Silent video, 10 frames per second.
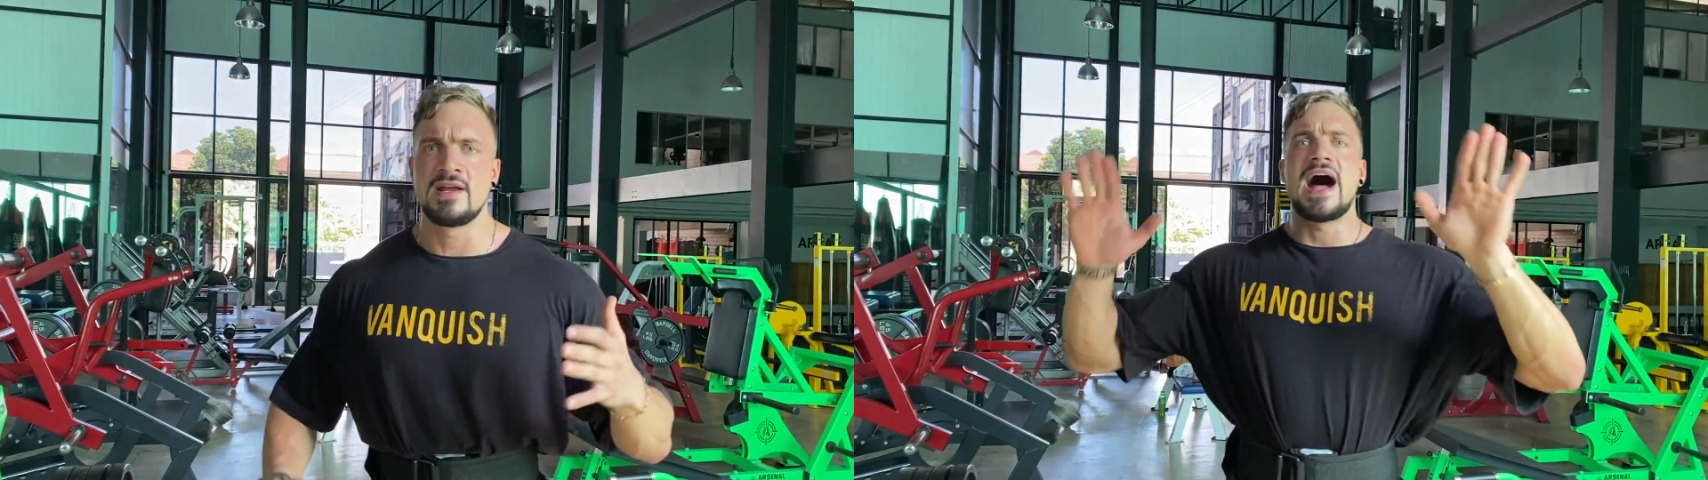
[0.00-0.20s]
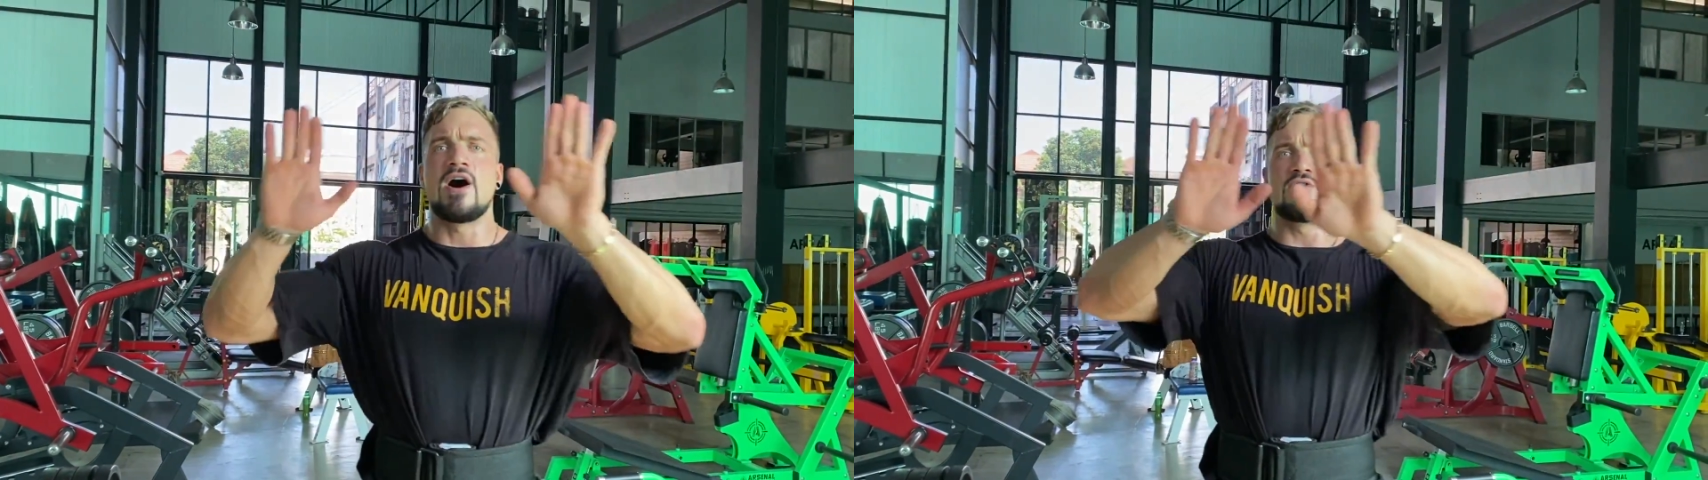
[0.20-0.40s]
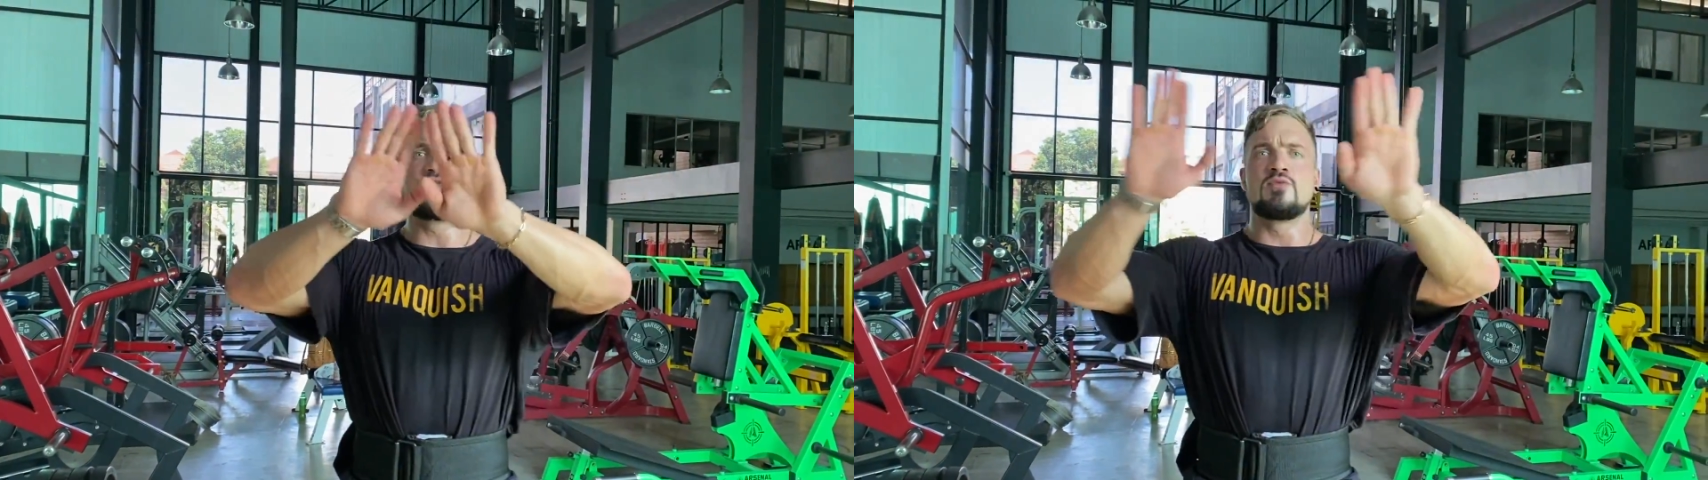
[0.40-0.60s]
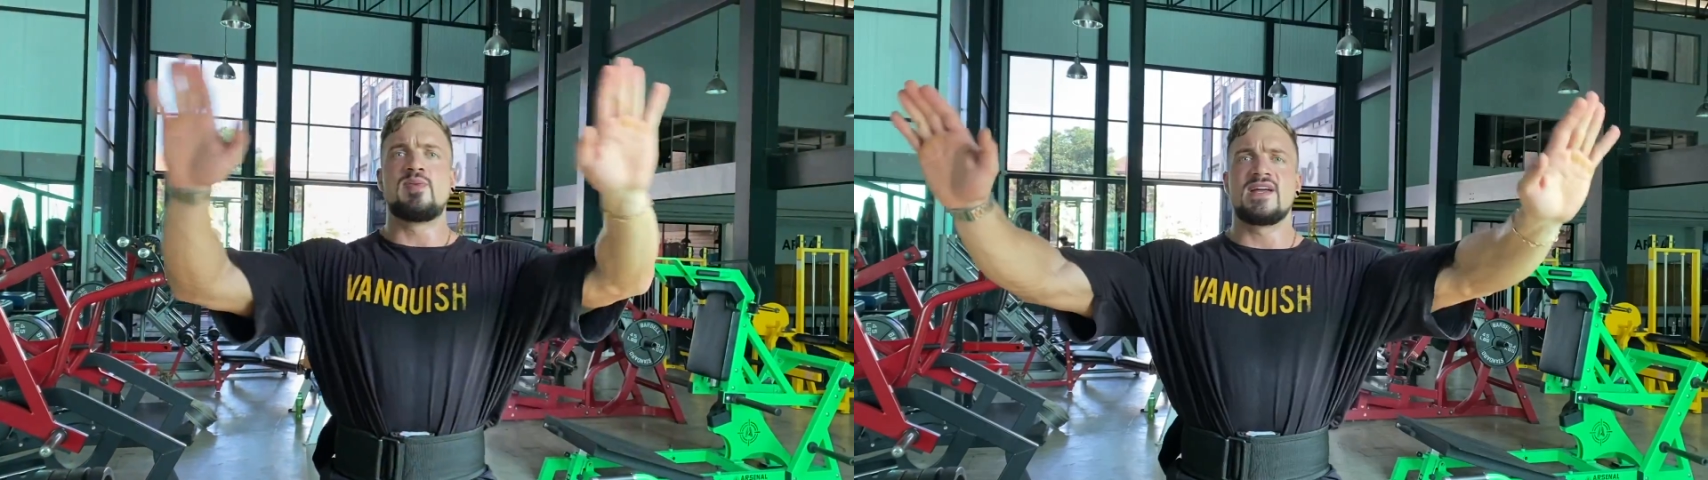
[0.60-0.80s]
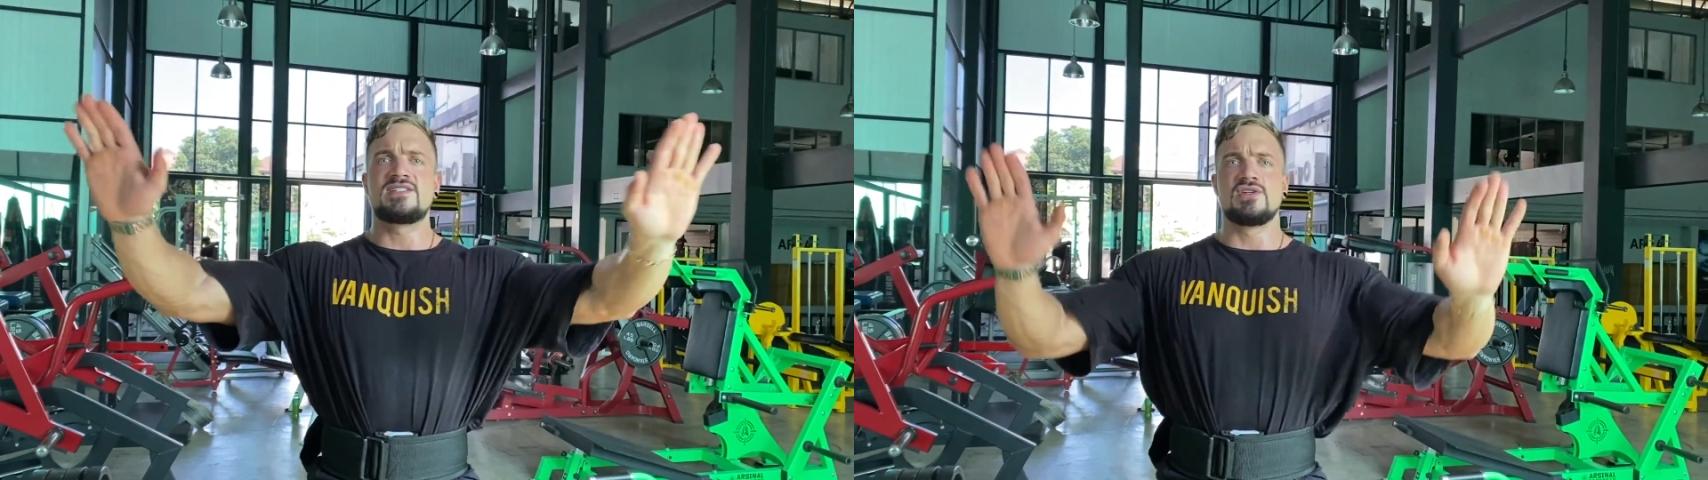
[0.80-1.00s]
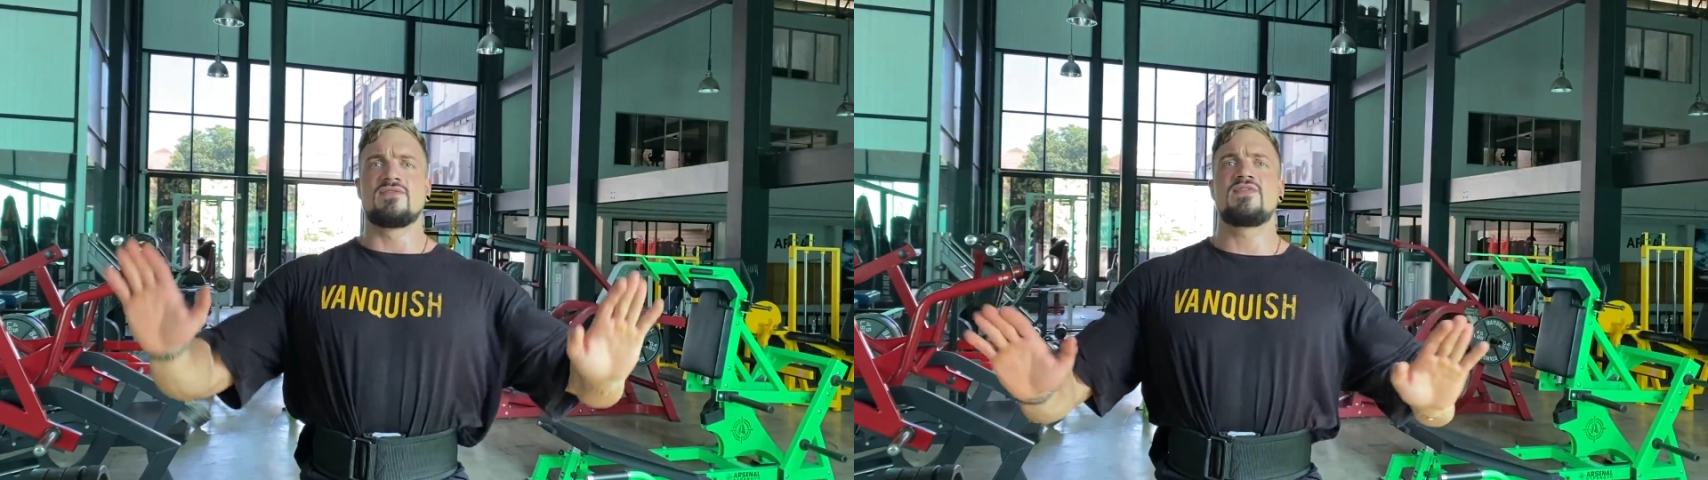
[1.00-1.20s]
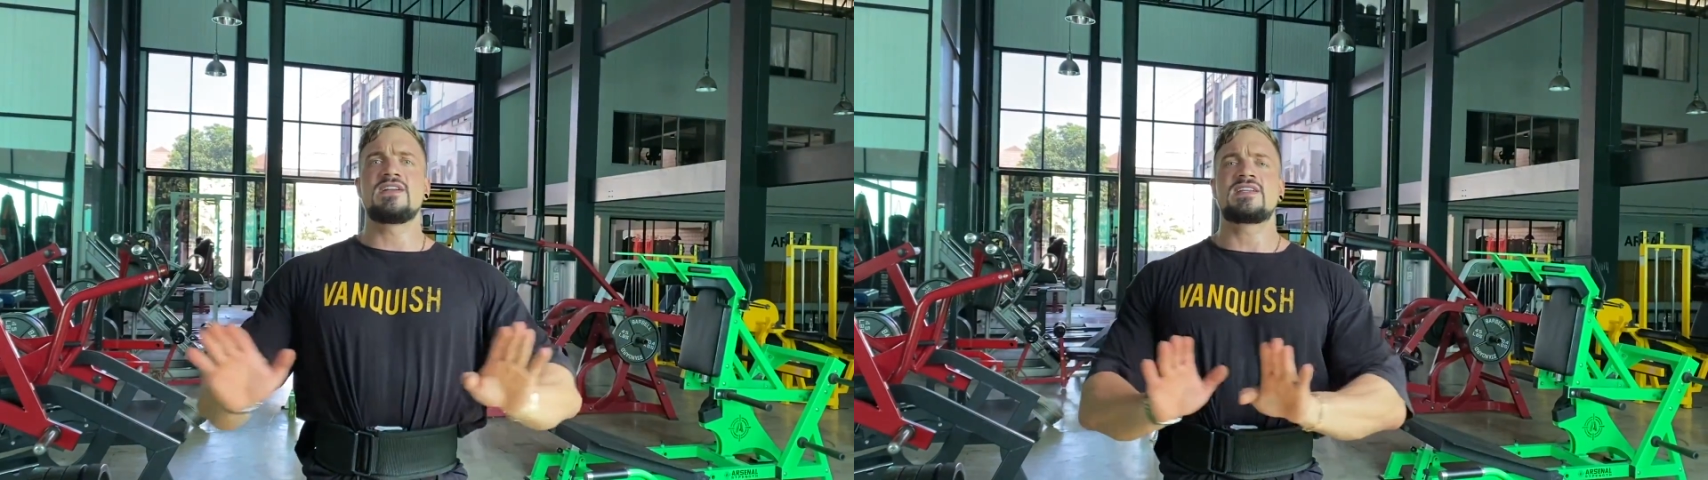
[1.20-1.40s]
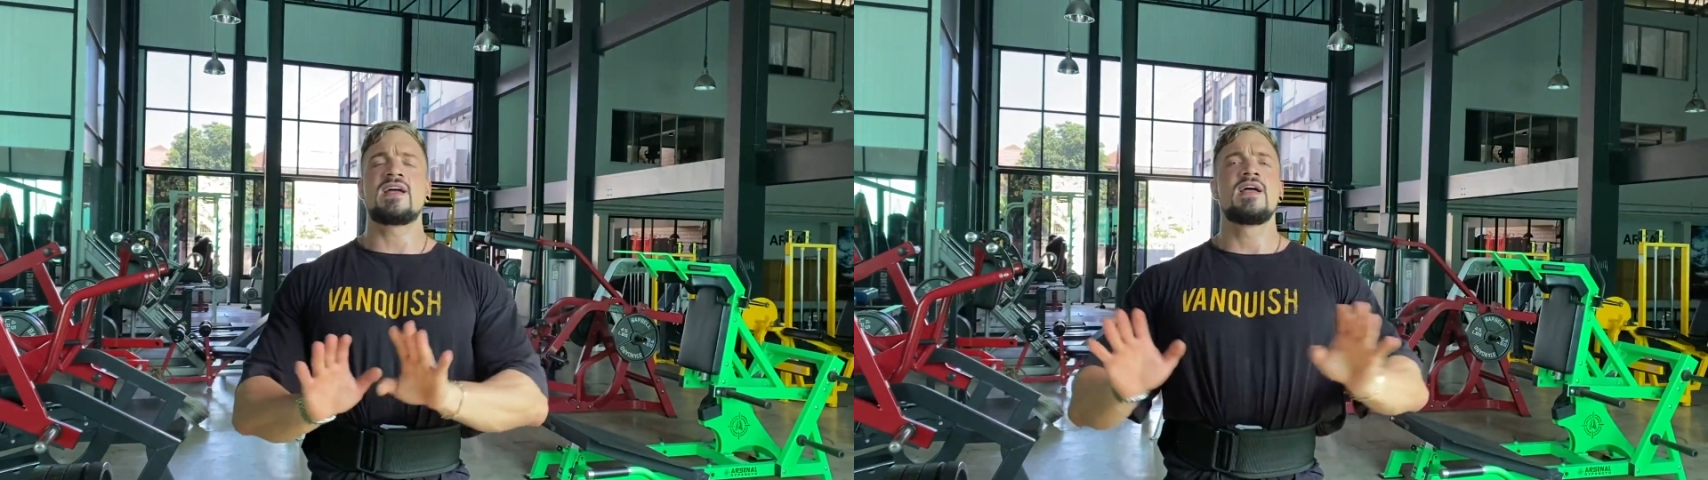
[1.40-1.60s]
how to place your feet,